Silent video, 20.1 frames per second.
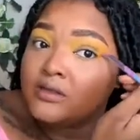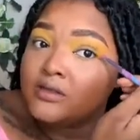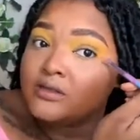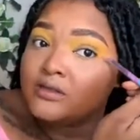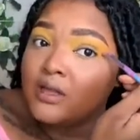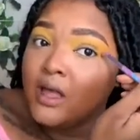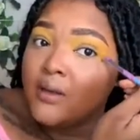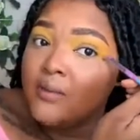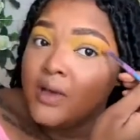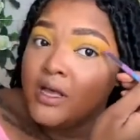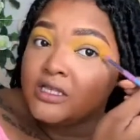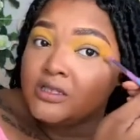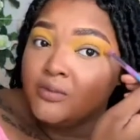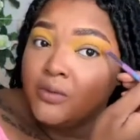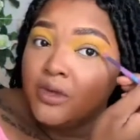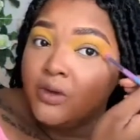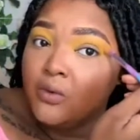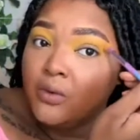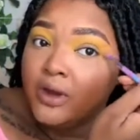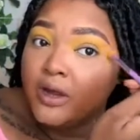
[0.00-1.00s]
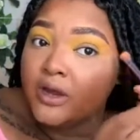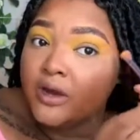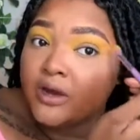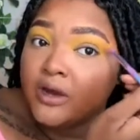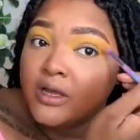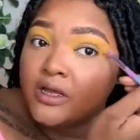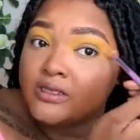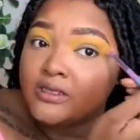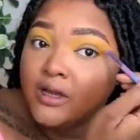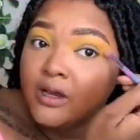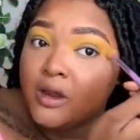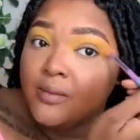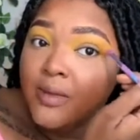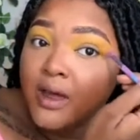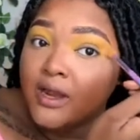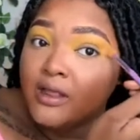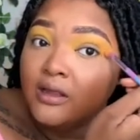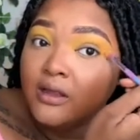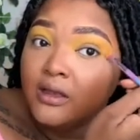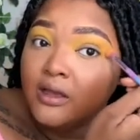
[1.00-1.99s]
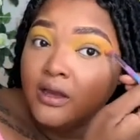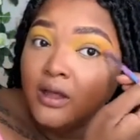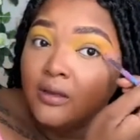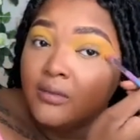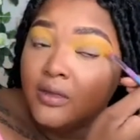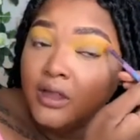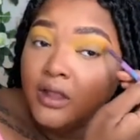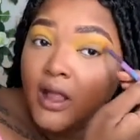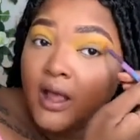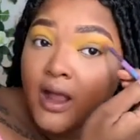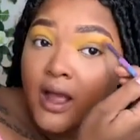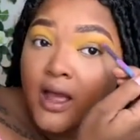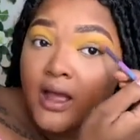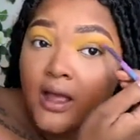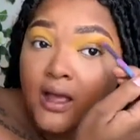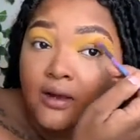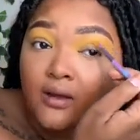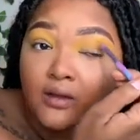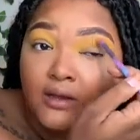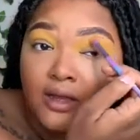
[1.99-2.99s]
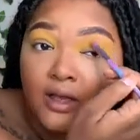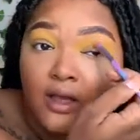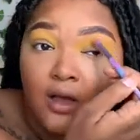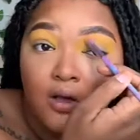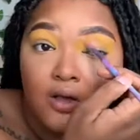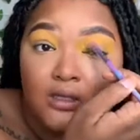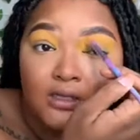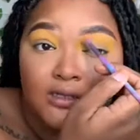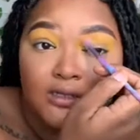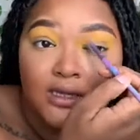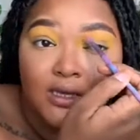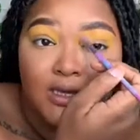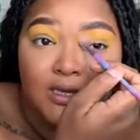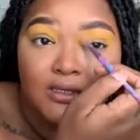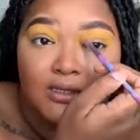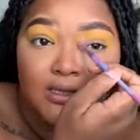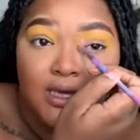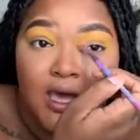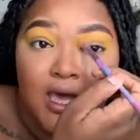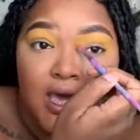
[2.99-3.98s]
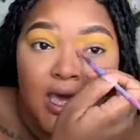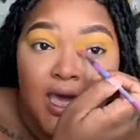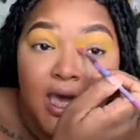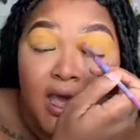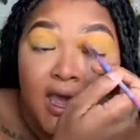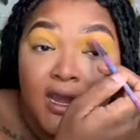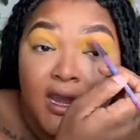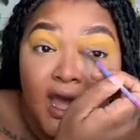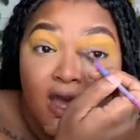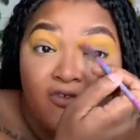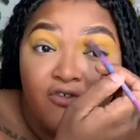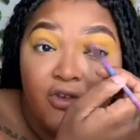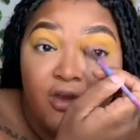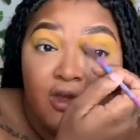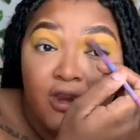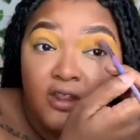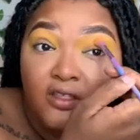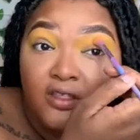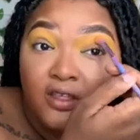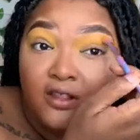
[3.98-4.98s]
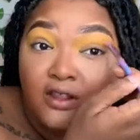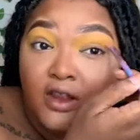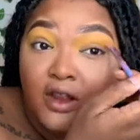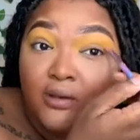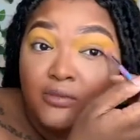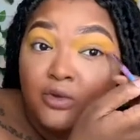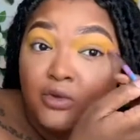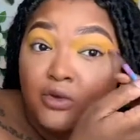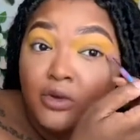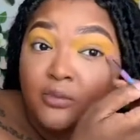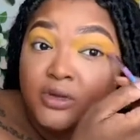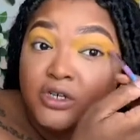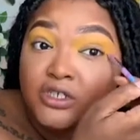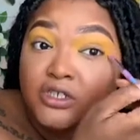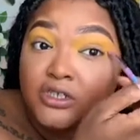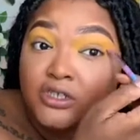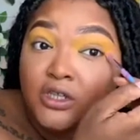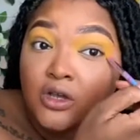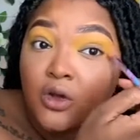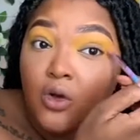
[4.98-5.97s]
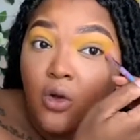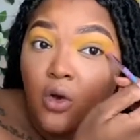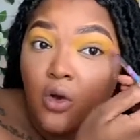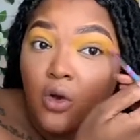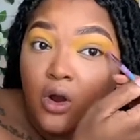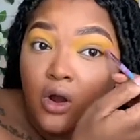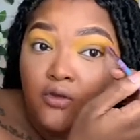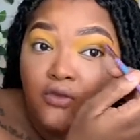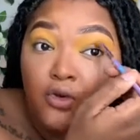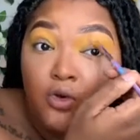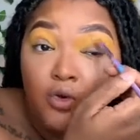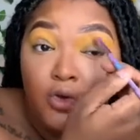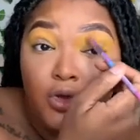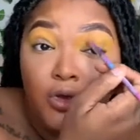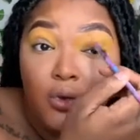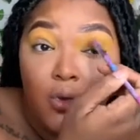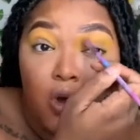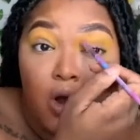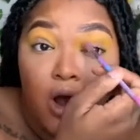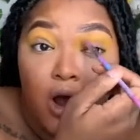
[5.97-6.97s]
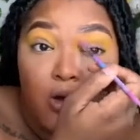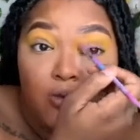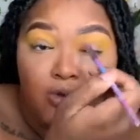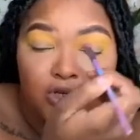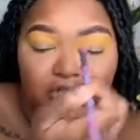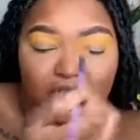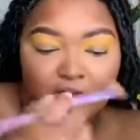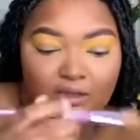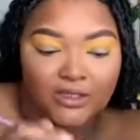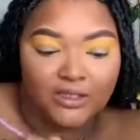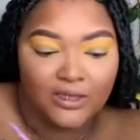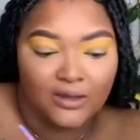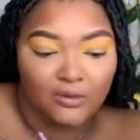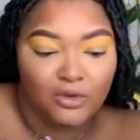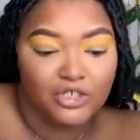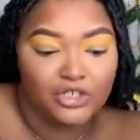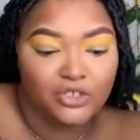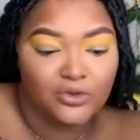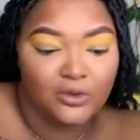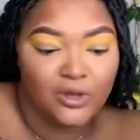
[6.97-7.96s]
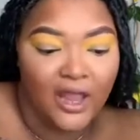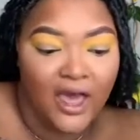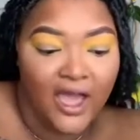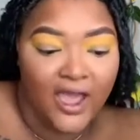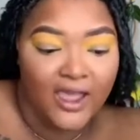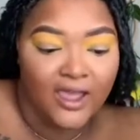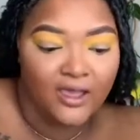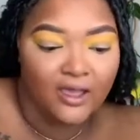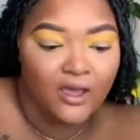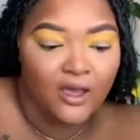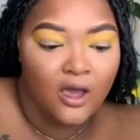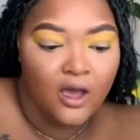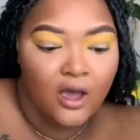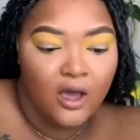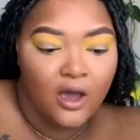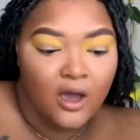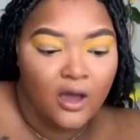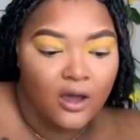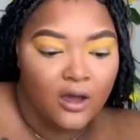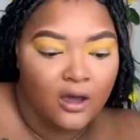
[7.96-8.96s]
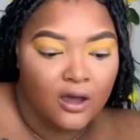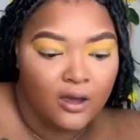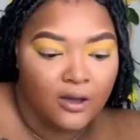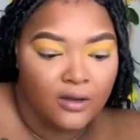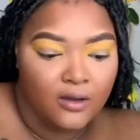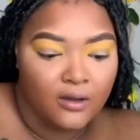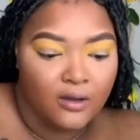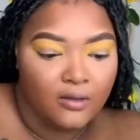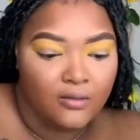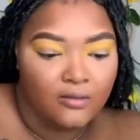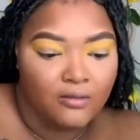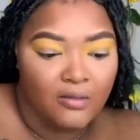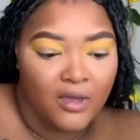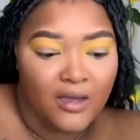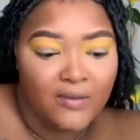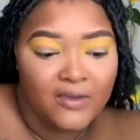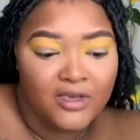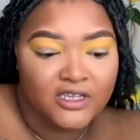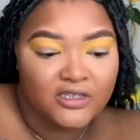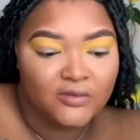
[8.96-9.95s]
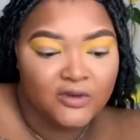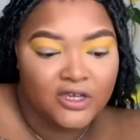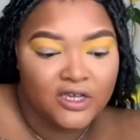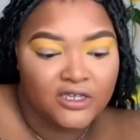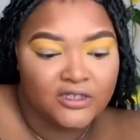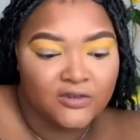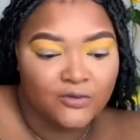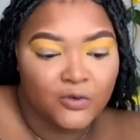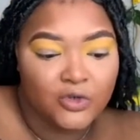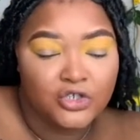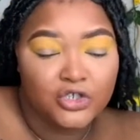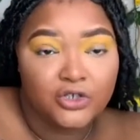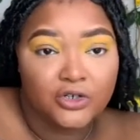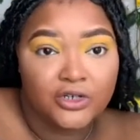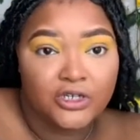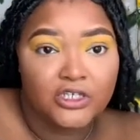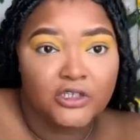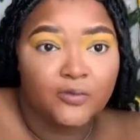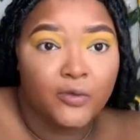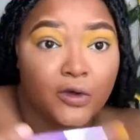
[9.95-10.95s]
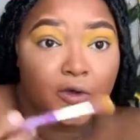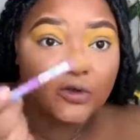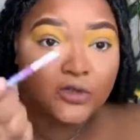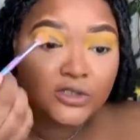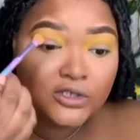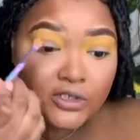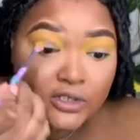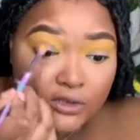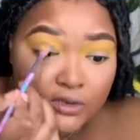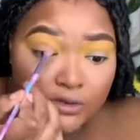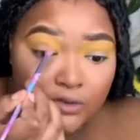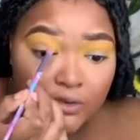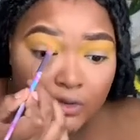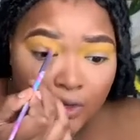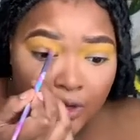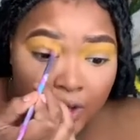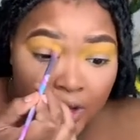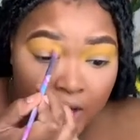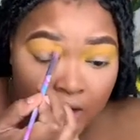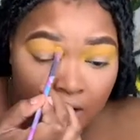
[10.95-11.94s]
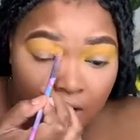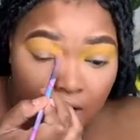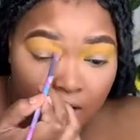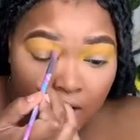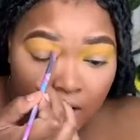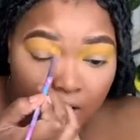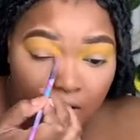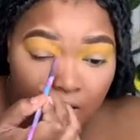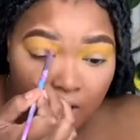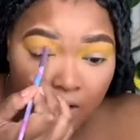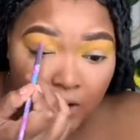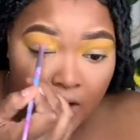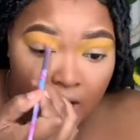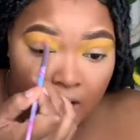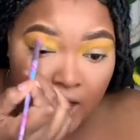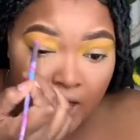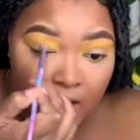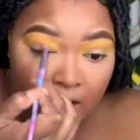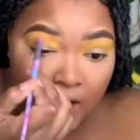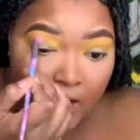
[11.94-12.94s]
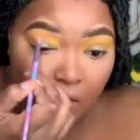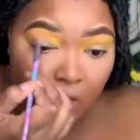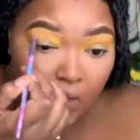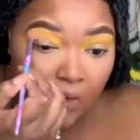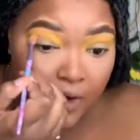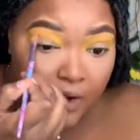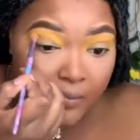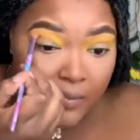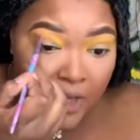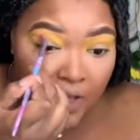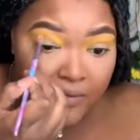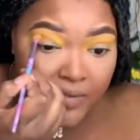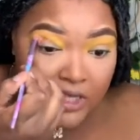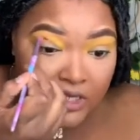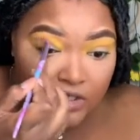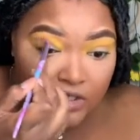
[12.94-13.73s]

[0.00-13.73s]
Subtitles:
I must be weird because everybody looking at me like I ain't got no dang on sense. And not for anything that I'm doing, but just the core of who you are, what you like. Maybe it's because of what you're exposed to, you know, or maybe it's